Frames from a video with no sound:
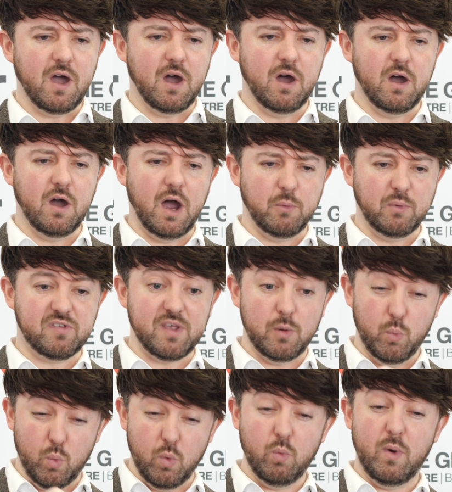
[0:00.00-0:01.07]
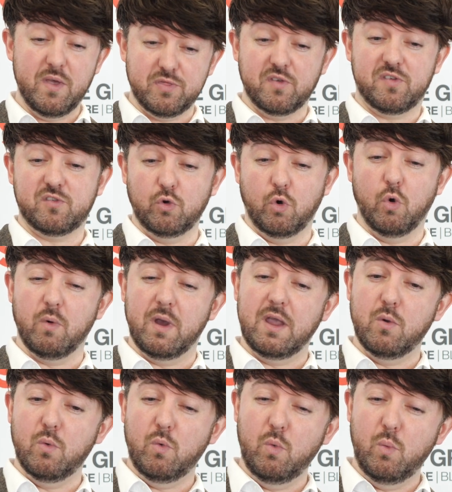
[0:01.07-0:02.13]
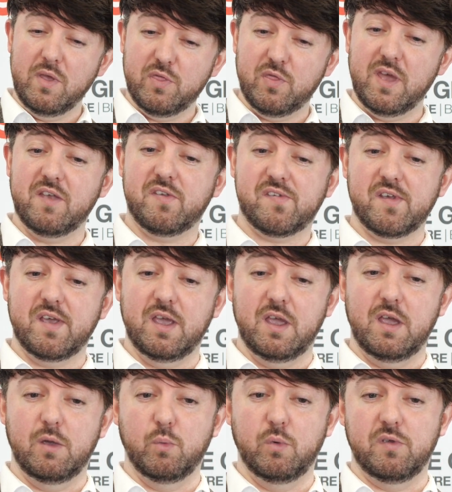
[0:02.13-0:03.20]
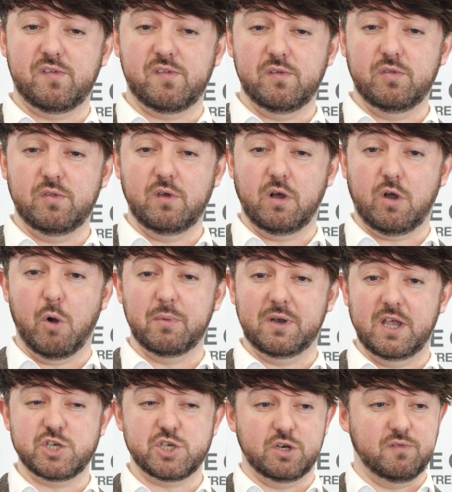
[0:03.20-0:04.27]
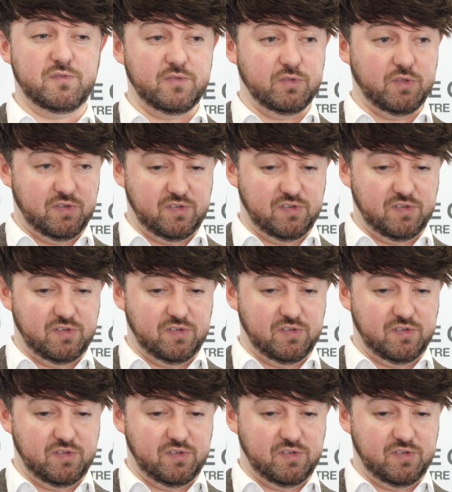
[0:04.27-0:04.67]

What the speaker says: I would say with the story. With this, it was a combination of the